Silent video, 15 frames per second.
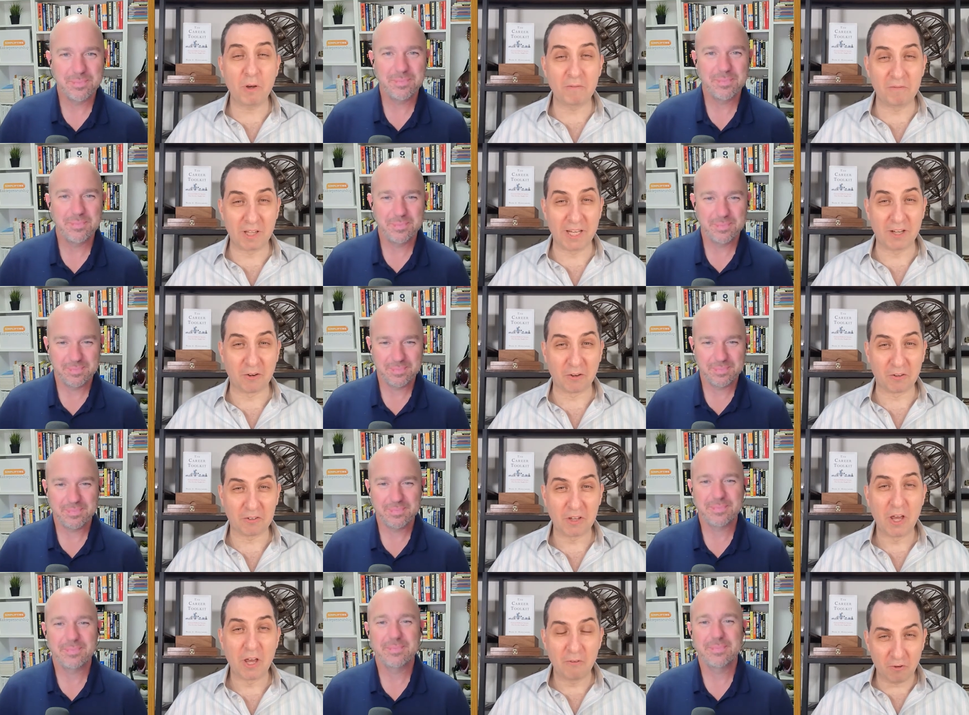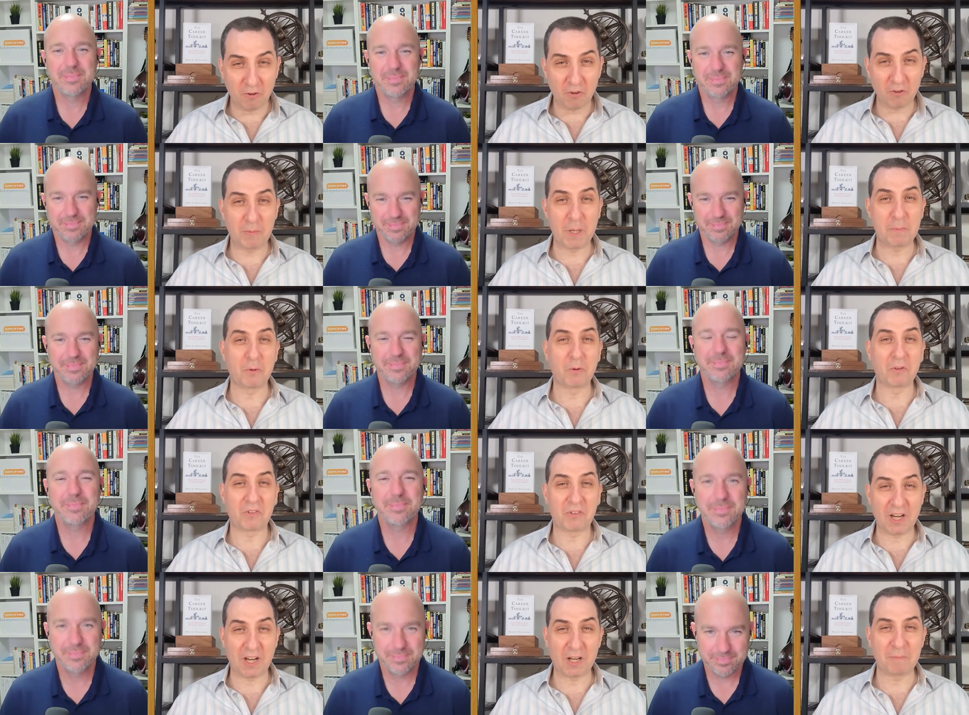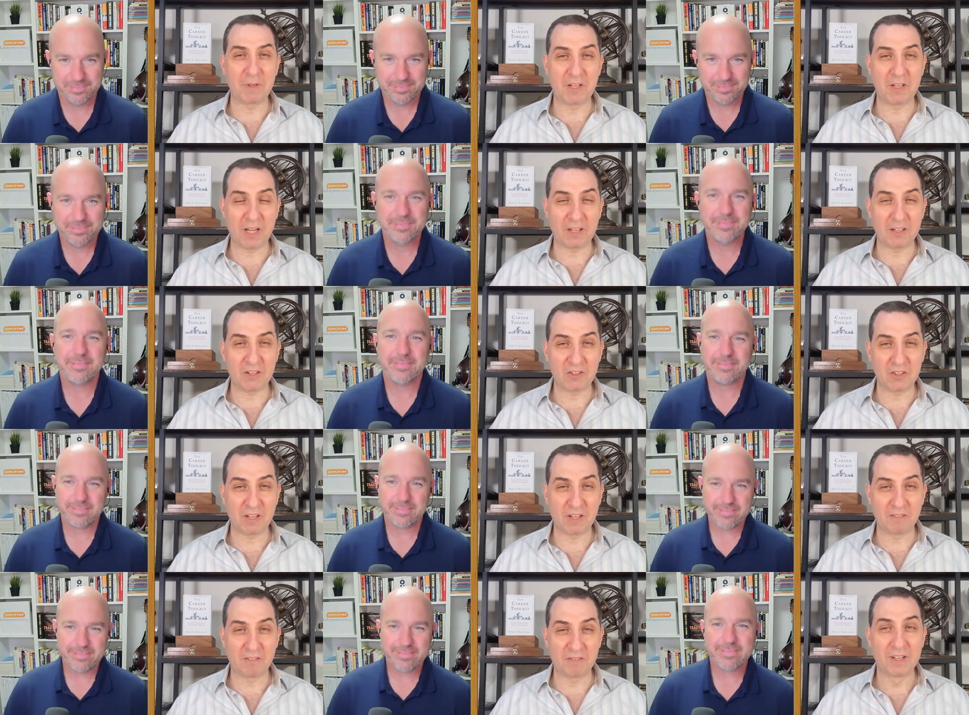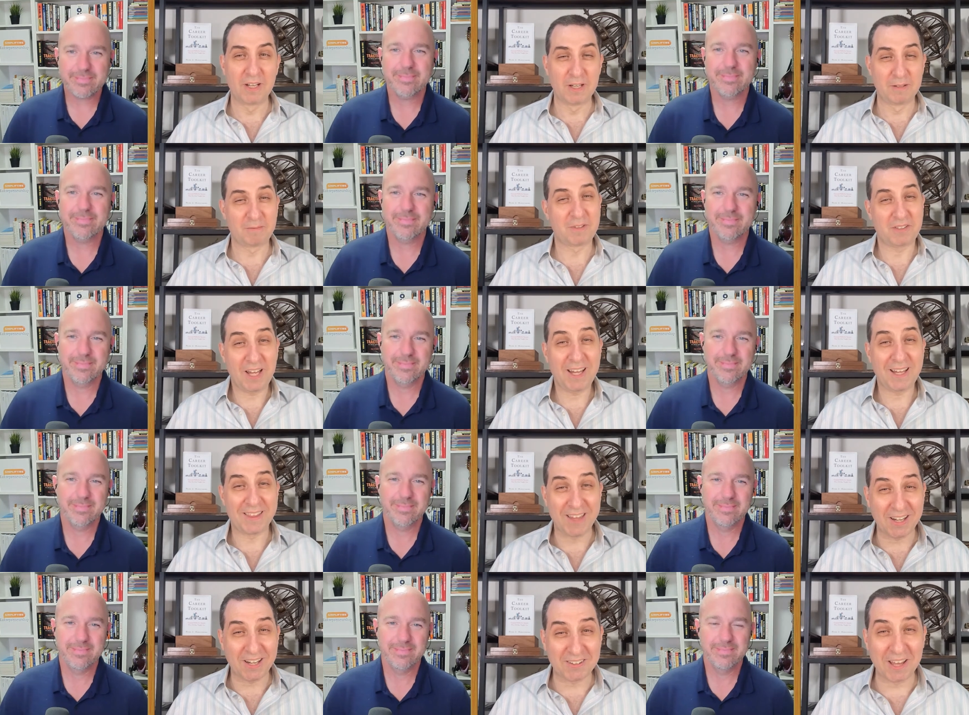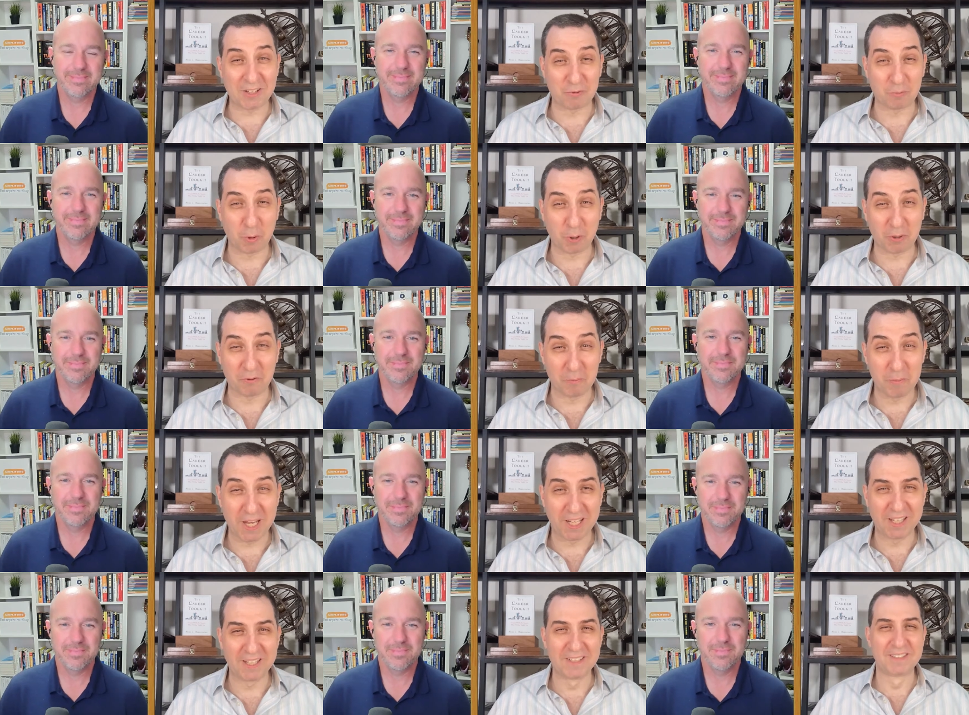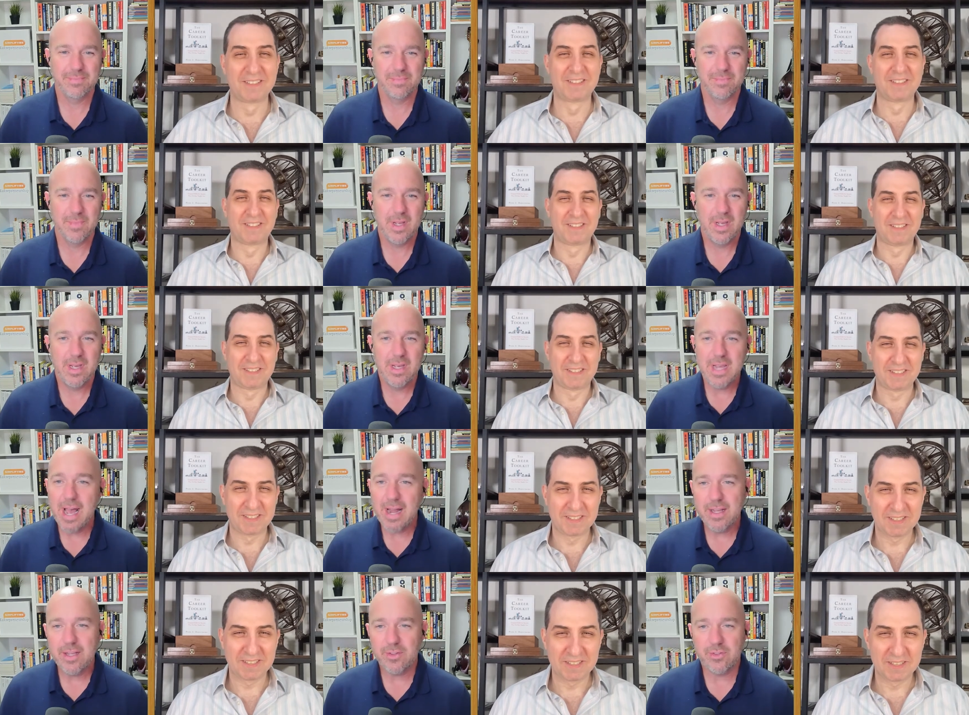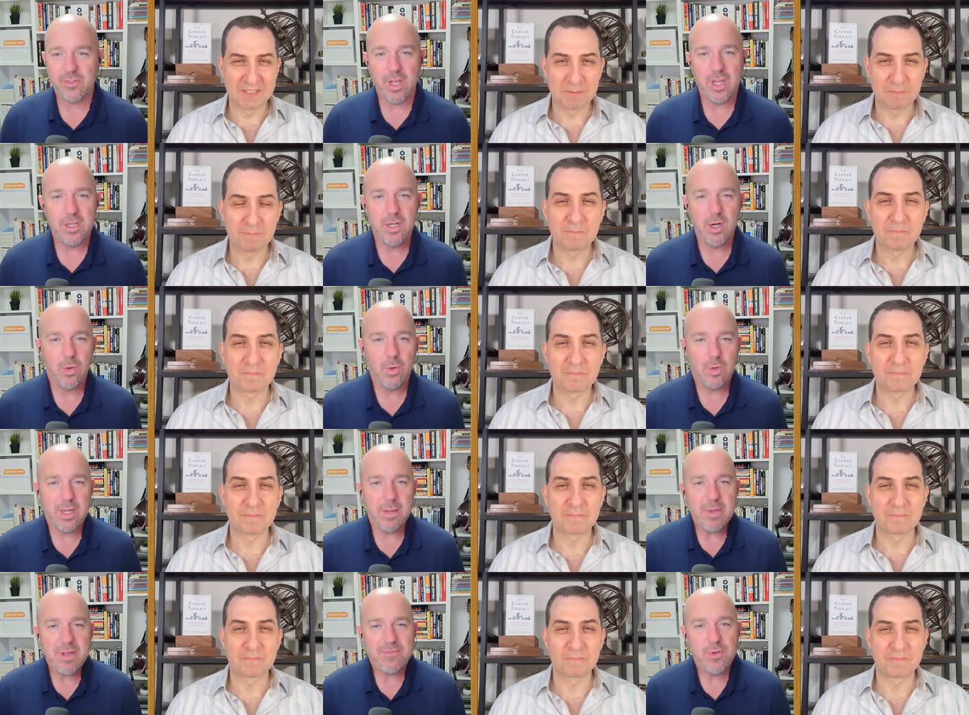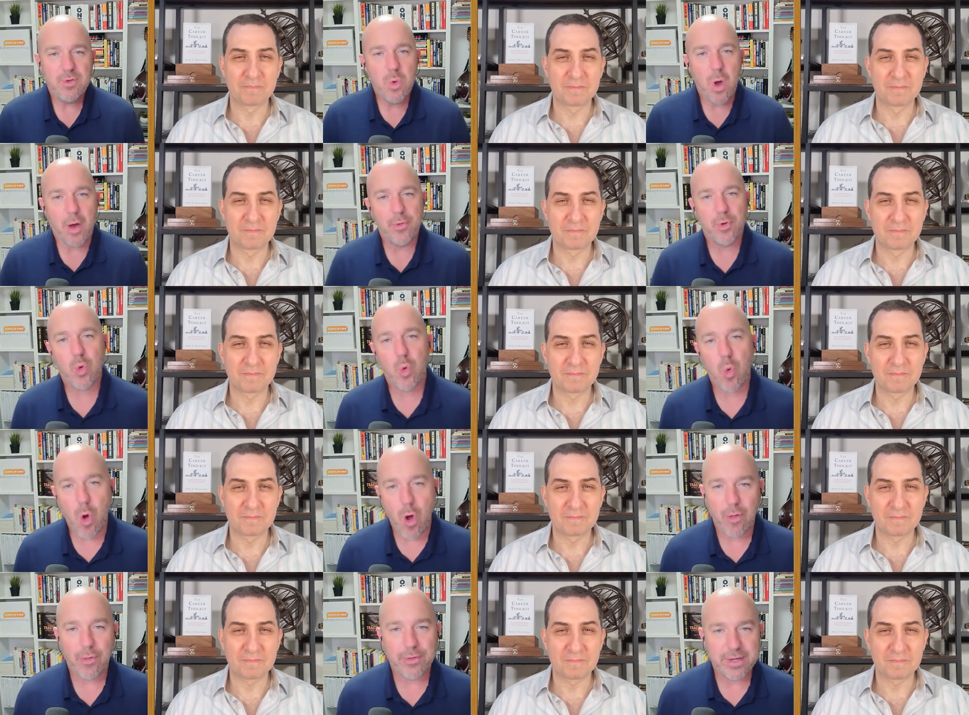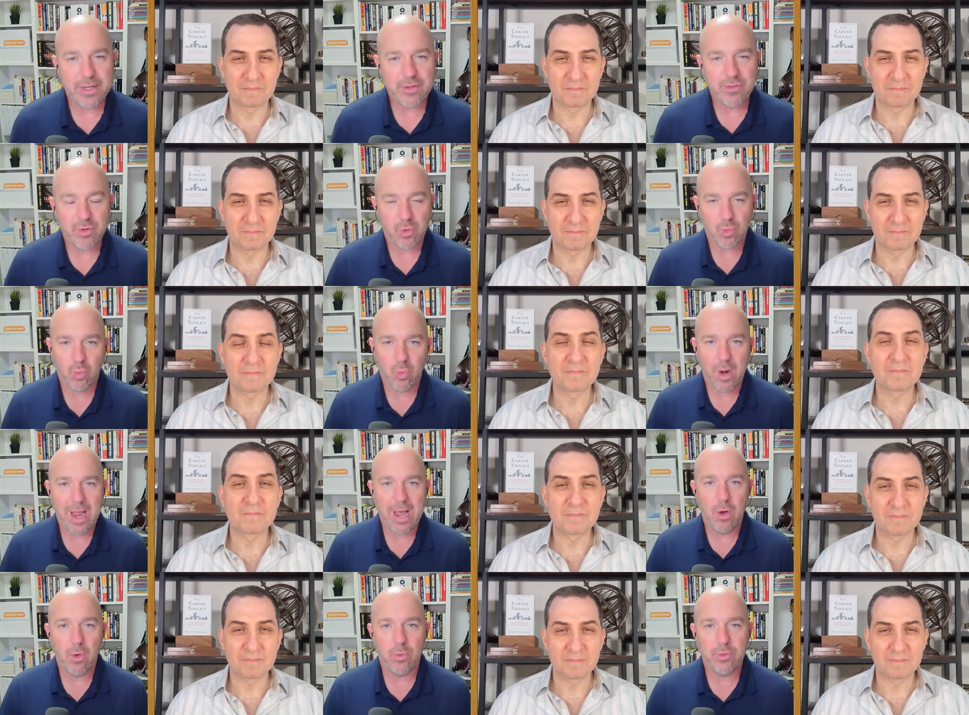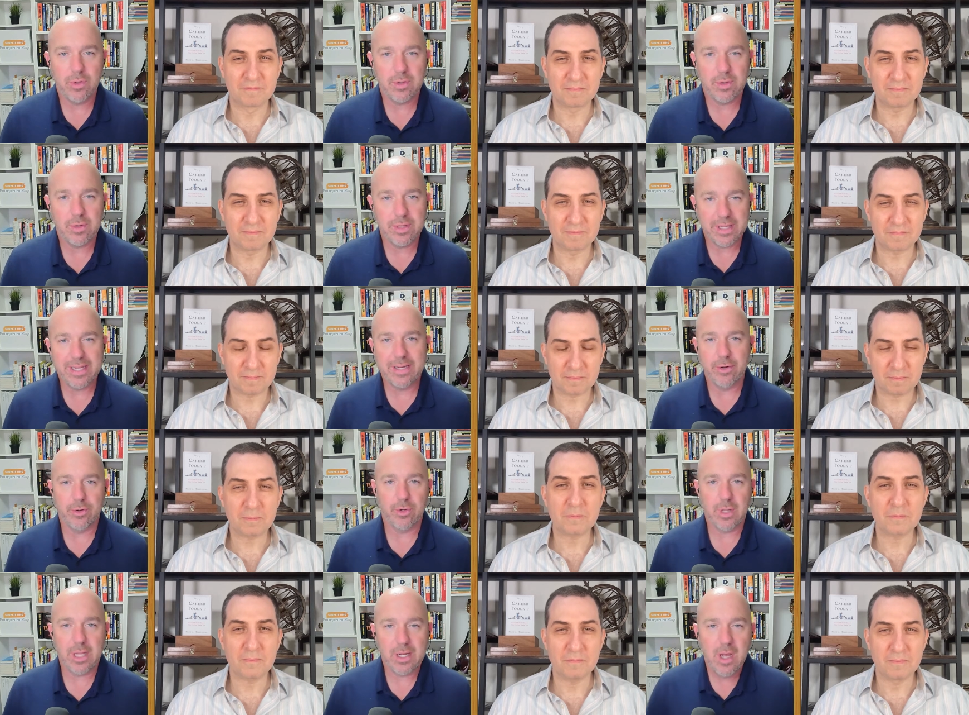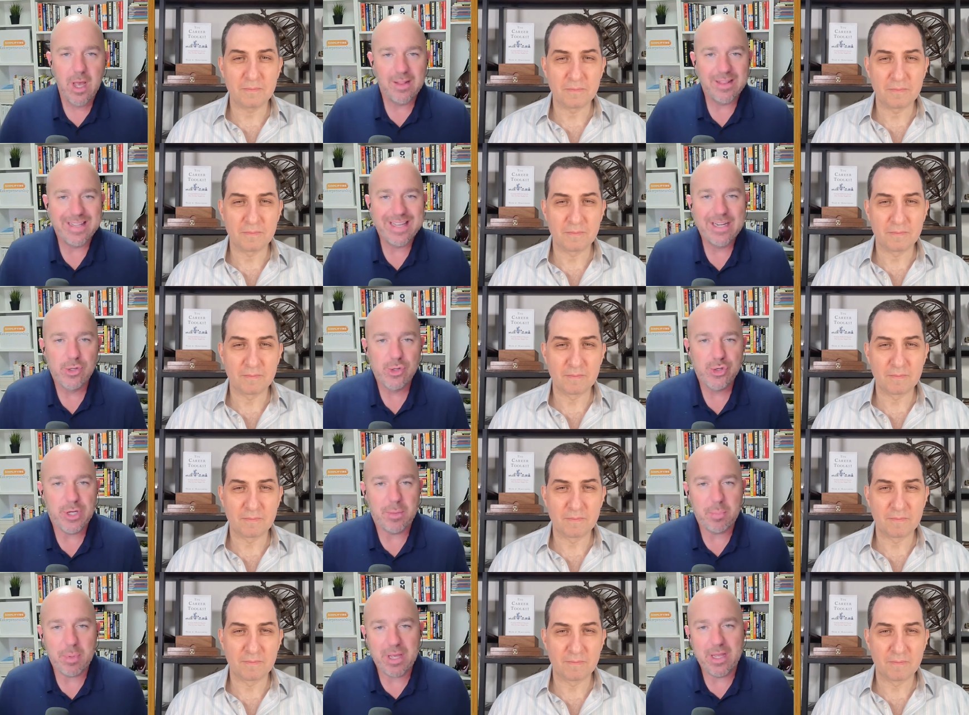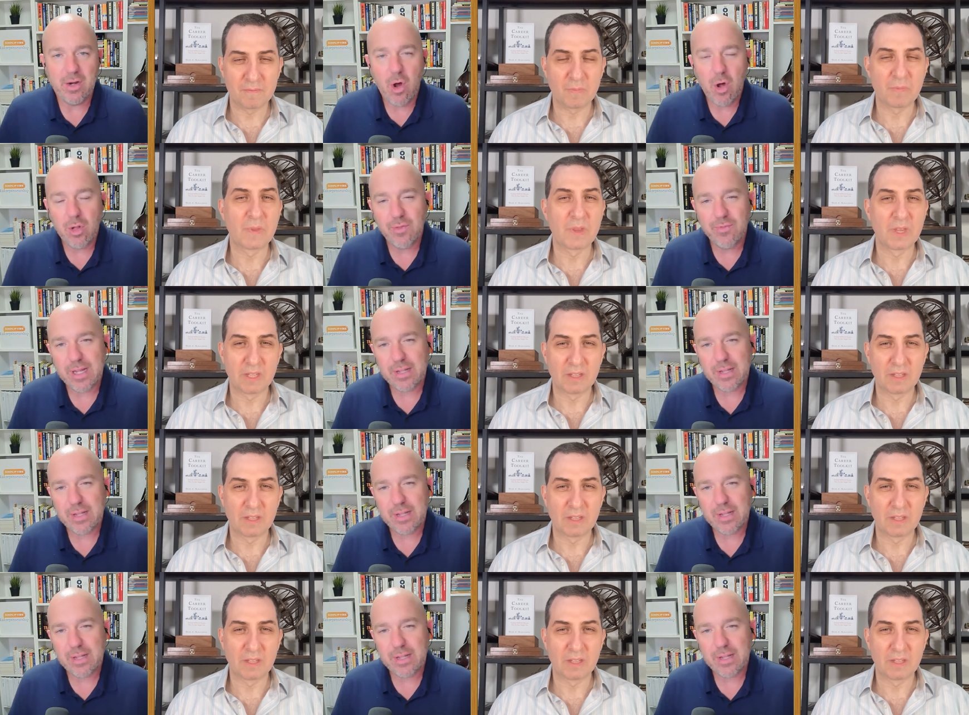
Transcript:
Speaker 1: of leaders, full of people who stand up and take initiative because, hey, that's less work for me.
Speaker 2: Yeah, it is. And you know, give me a few other qualities around leader, like leadership and all of